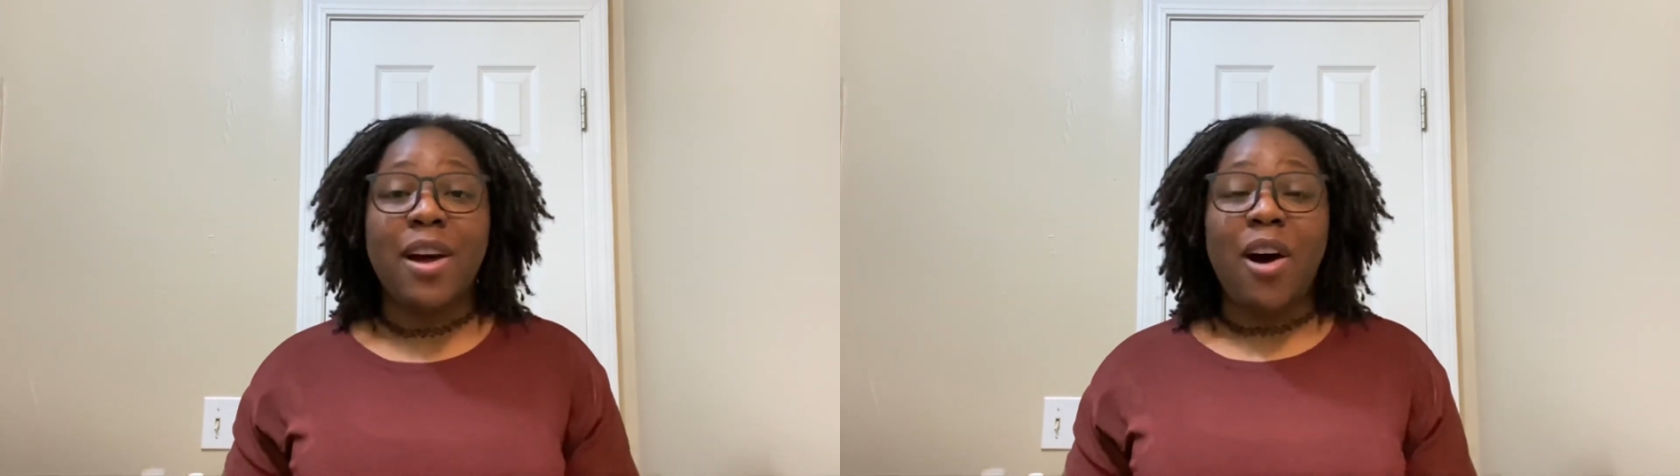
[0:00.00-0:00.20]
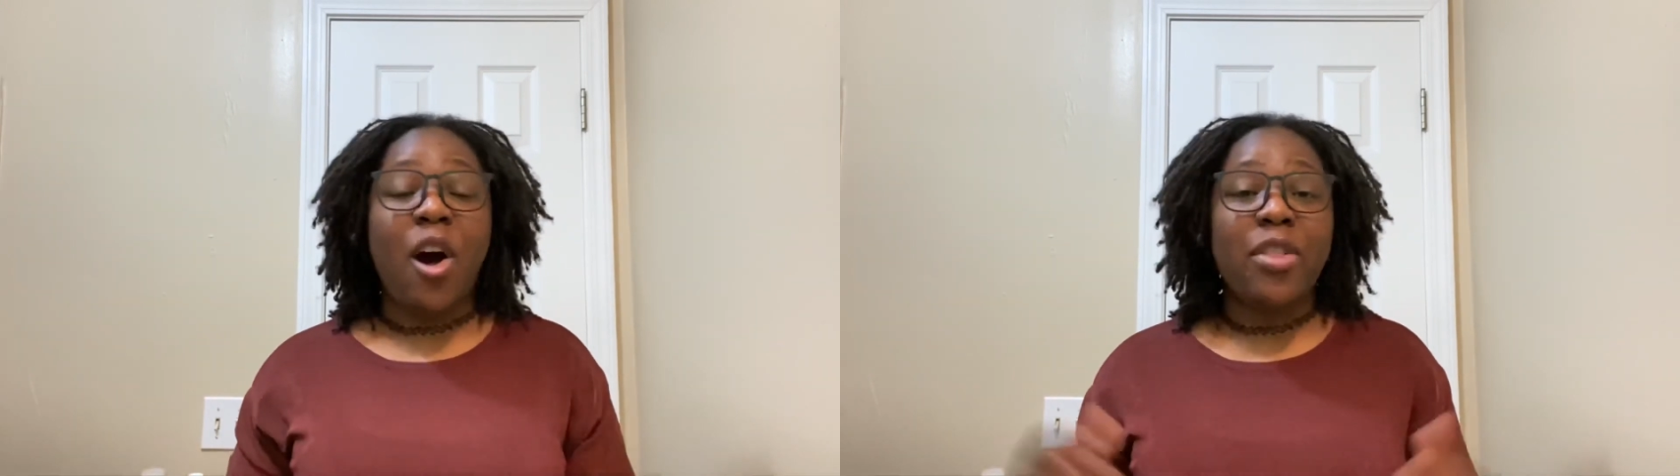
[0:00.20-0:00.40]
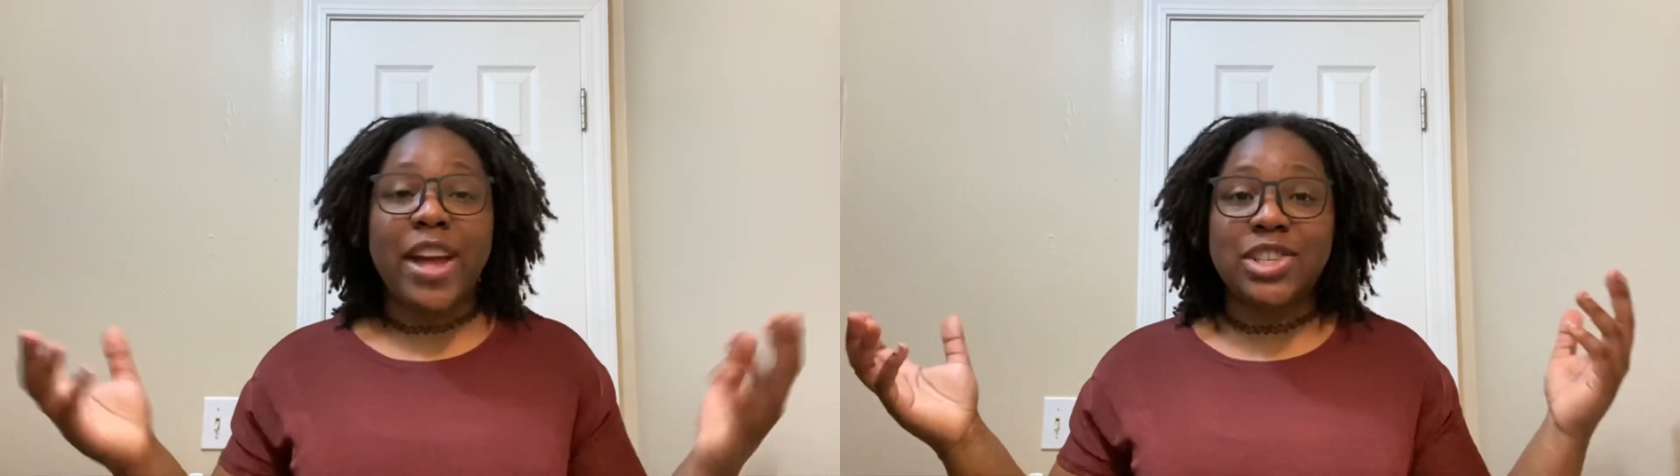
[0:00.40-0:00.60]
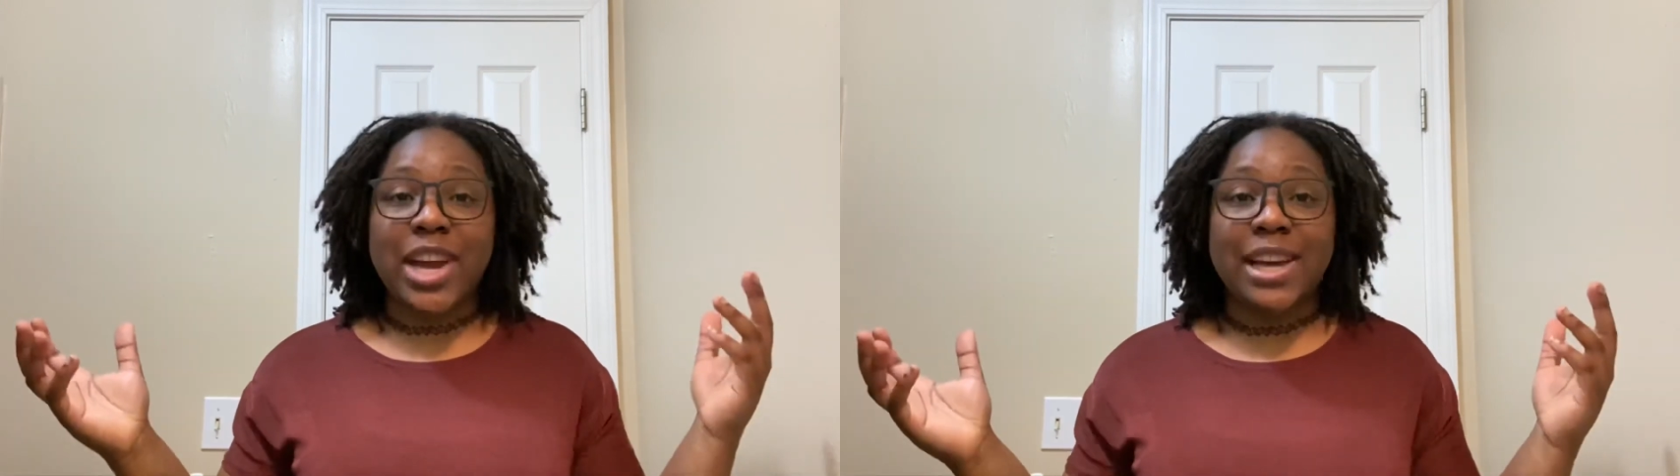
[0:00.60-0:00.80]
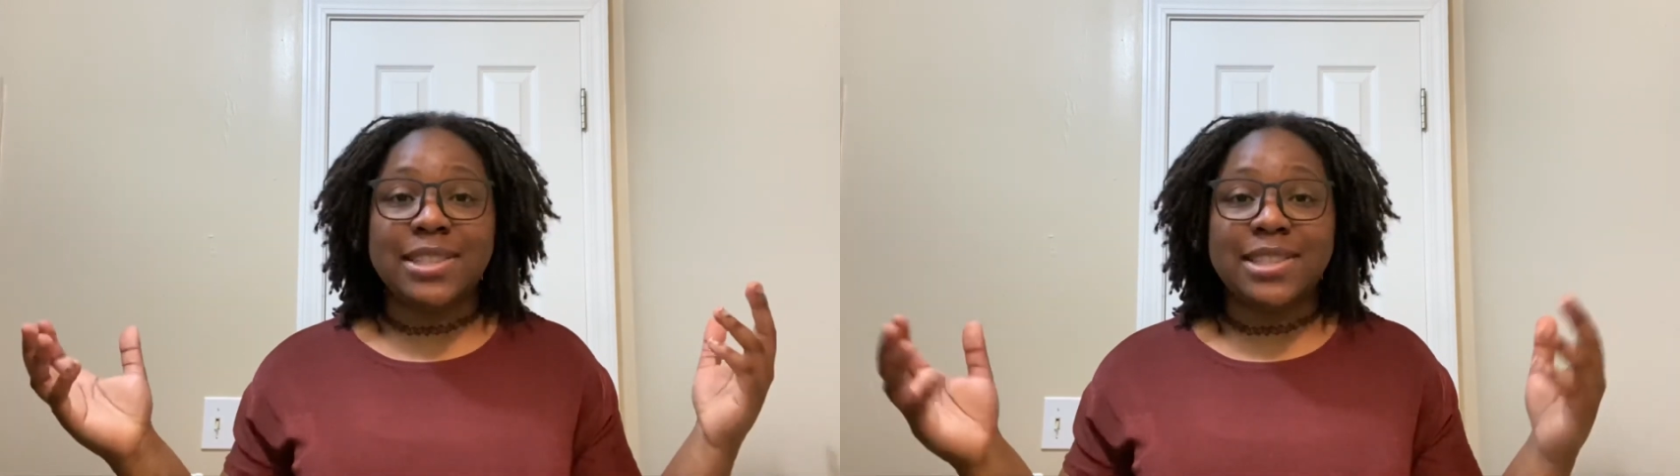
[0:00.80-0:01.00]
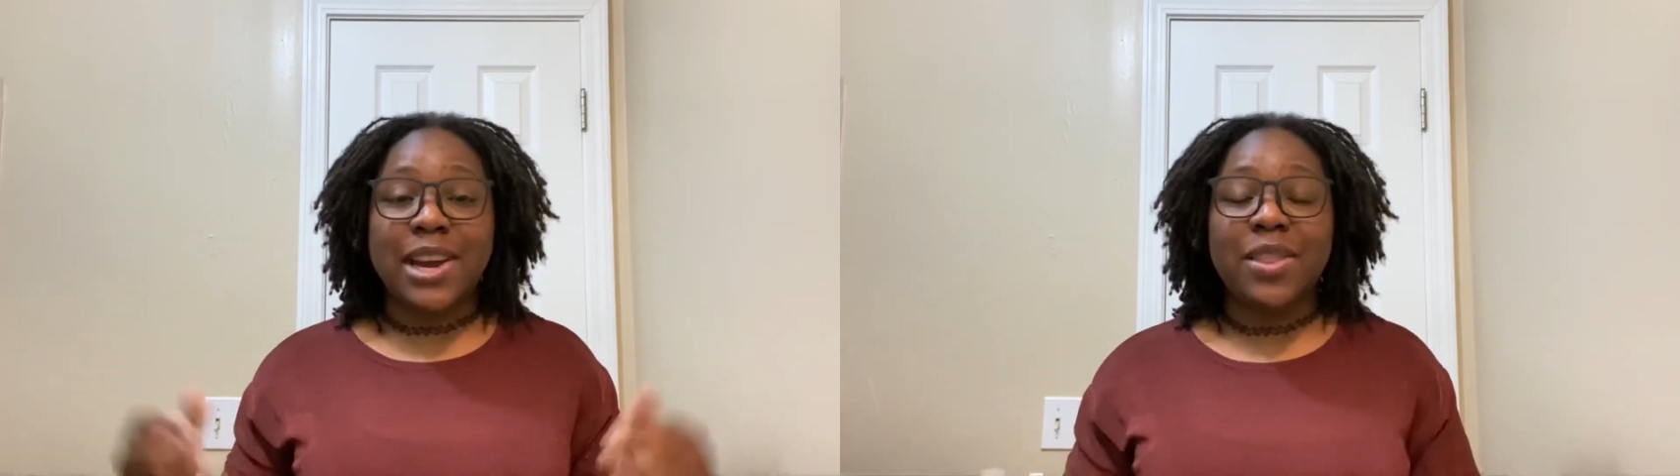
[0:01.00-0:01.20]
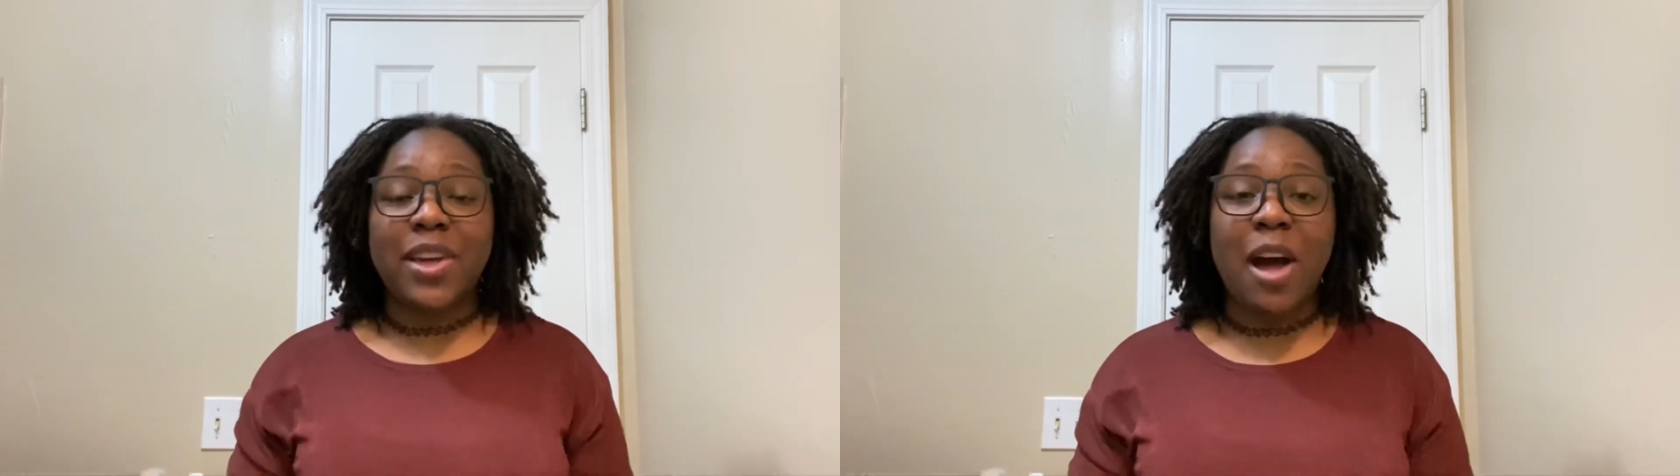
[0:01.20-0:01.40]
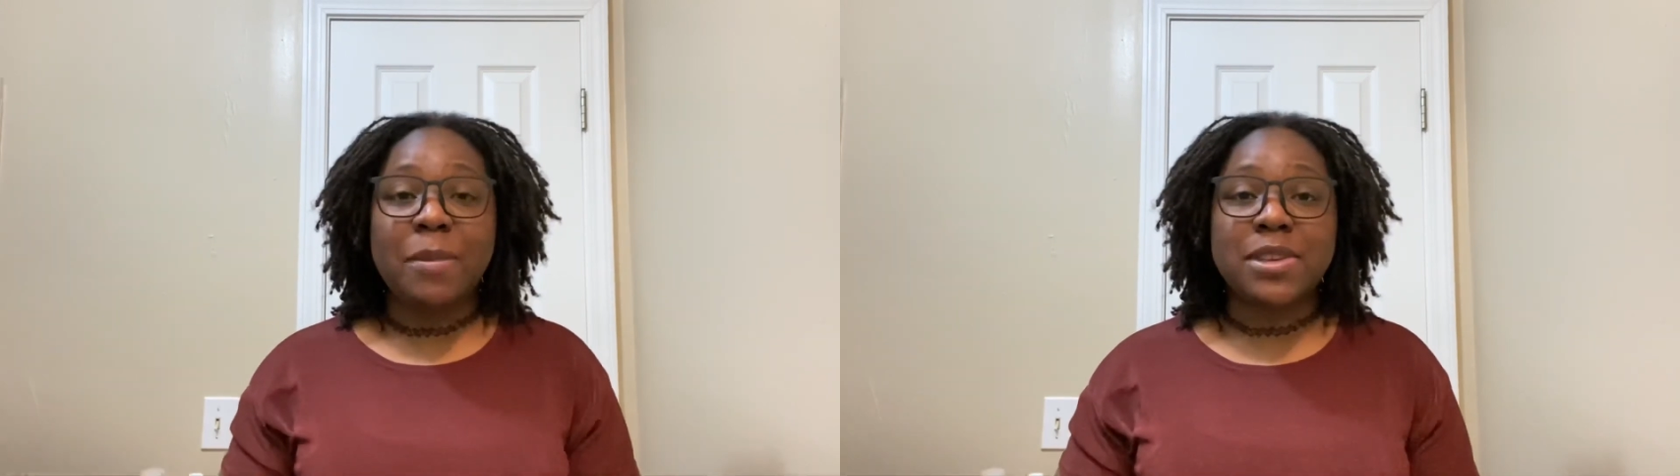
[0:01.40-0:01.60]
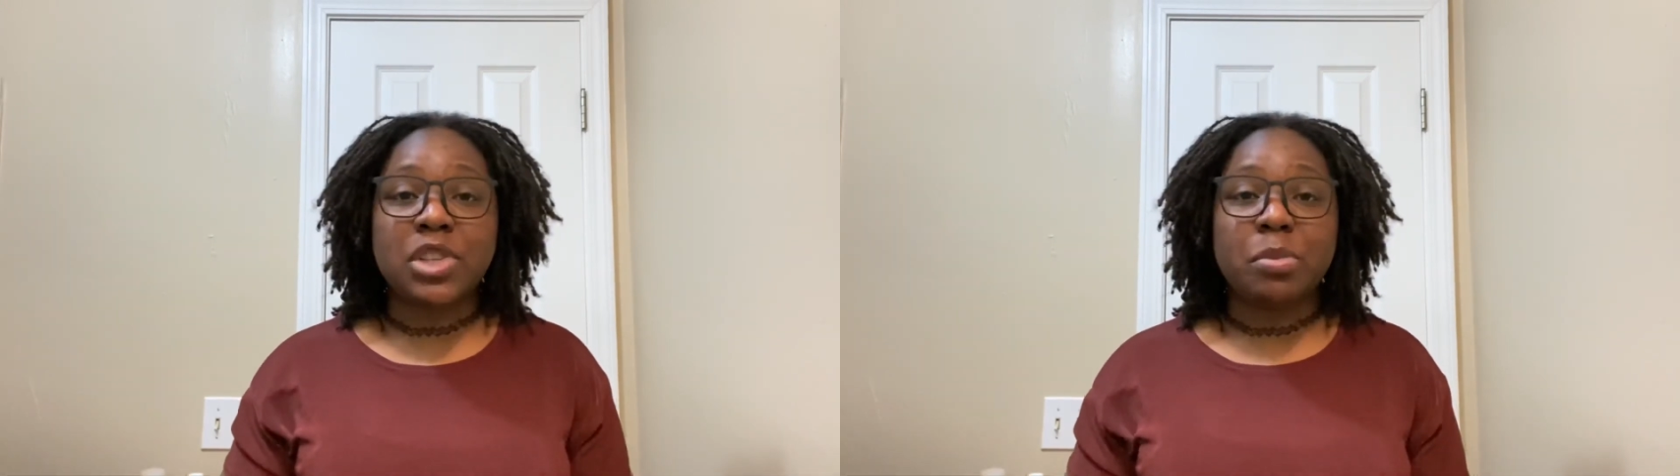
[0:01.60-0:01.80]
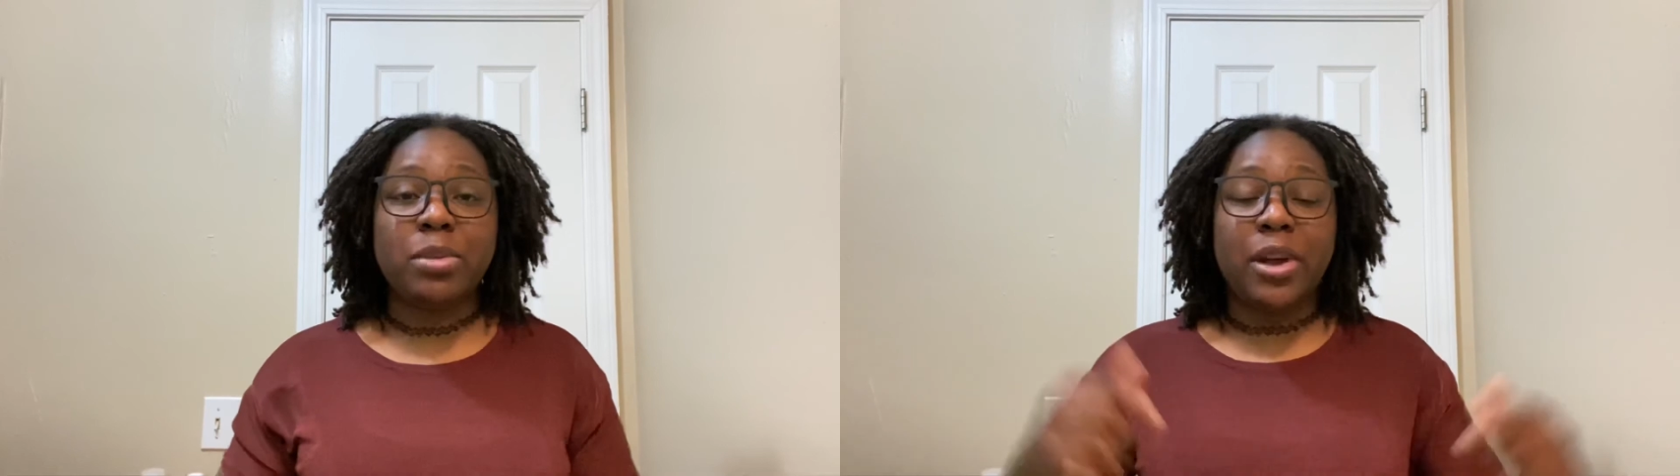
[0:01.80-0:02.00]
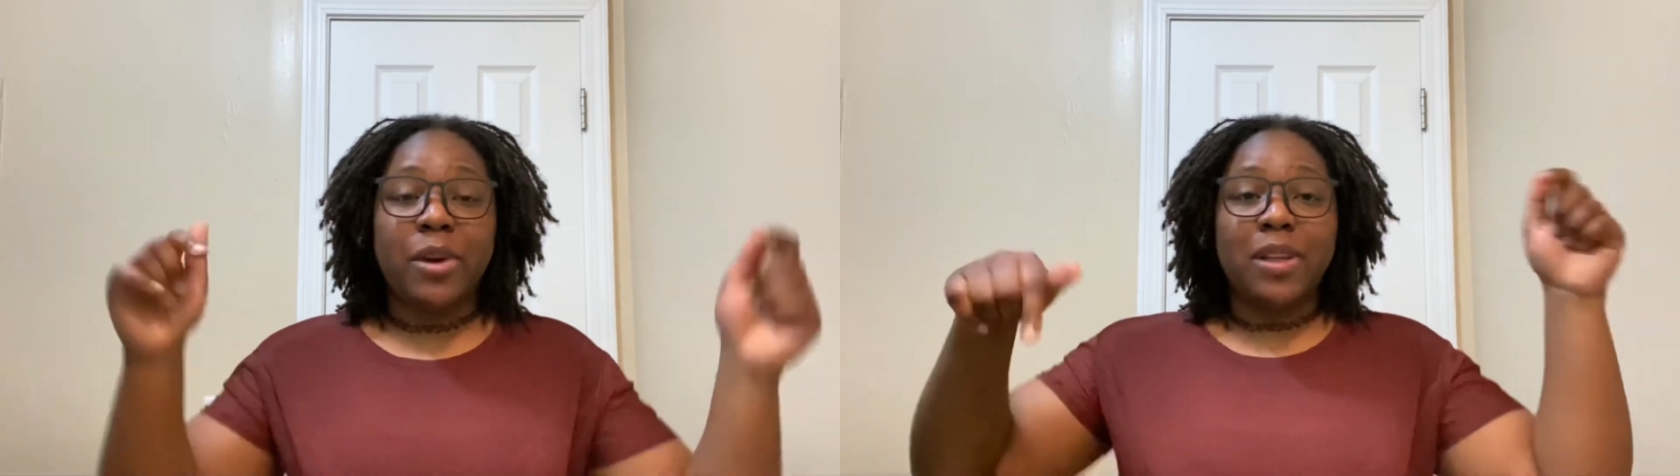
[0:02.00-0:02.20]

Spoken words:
all that jazz down in the comment section below.